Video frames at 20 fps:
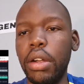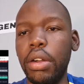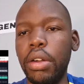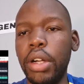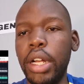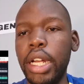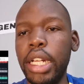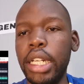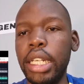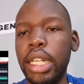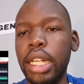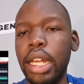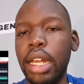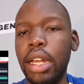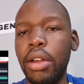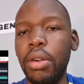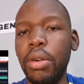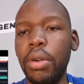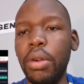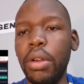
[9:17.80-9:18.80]
Right
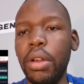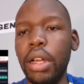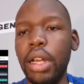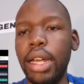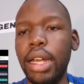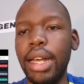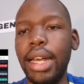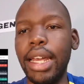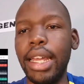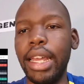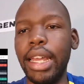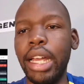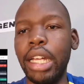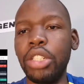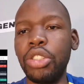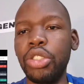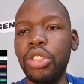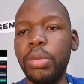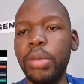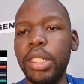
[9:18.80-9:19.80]
now I
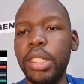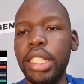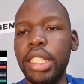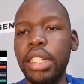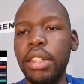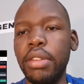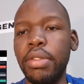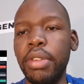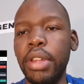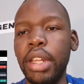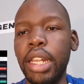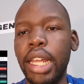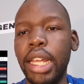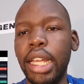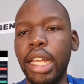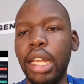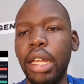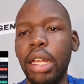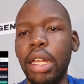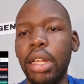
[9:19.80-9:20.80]
100% feel
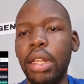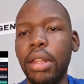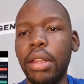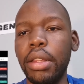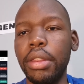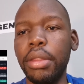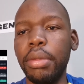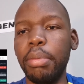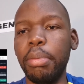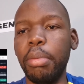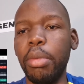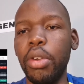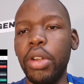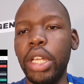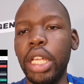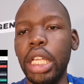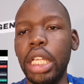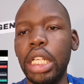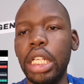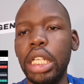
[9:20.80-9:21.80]
like the
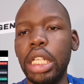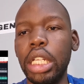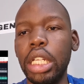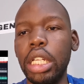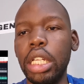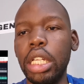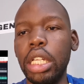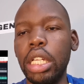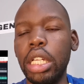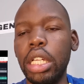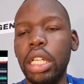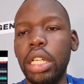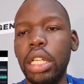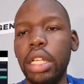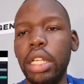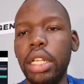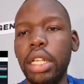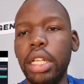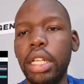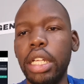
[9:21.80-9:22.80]
market
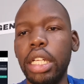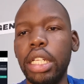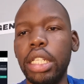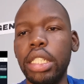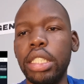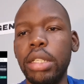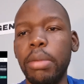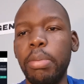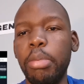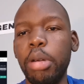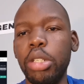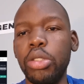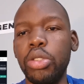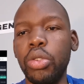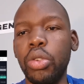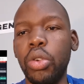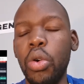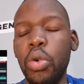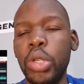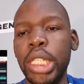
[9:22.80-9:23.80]
is about
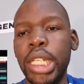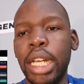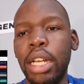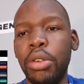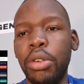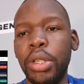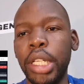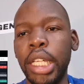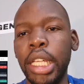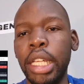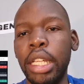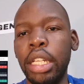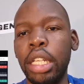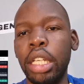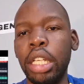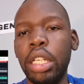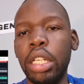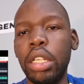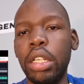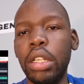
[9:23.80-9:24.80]
to go down again.